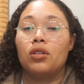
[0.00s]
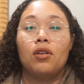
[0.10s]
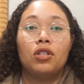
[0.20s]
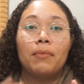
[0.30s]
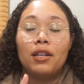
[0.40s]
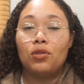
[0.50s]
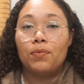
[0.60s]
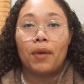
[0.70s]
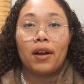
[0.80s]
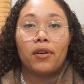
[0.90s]
So those are my 2
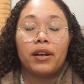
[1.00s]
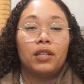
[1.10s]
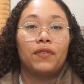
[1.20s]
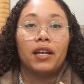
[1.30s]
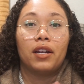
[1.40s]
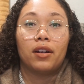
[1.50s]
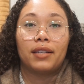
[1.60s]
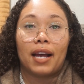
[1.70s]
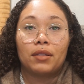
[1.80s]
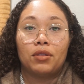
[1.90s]
priorities for getting our
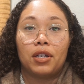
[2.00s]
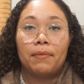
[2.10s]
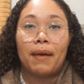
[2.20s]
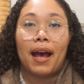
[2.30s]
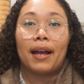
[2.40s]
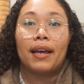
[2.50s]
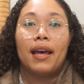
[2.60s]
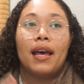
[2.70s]
tax return back.